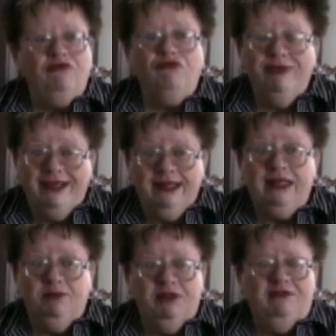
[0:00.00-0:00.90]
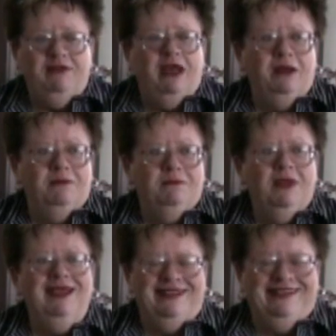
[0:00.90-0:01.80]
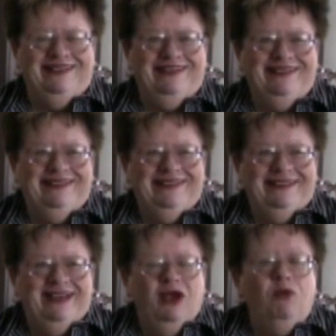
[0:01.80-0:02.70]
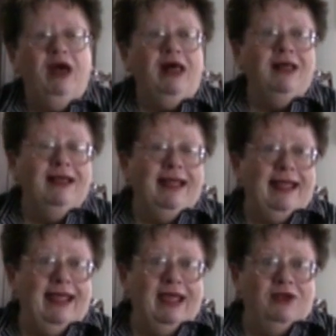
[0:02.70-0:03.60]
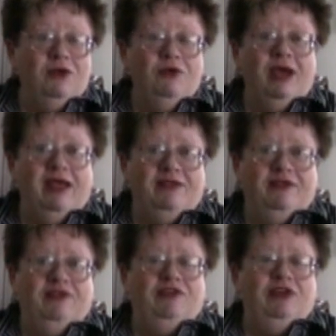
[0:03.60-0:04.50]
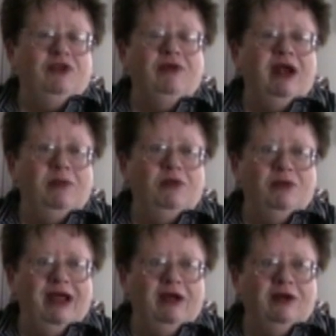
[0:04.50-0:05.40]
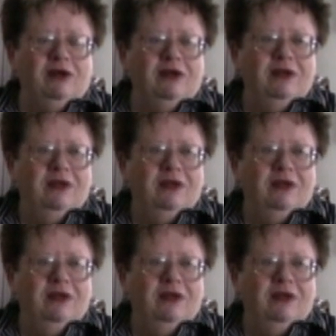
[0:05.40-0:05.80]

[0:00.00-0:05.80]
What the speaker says: I really believe that. Well, Anne, who had such an incredible record,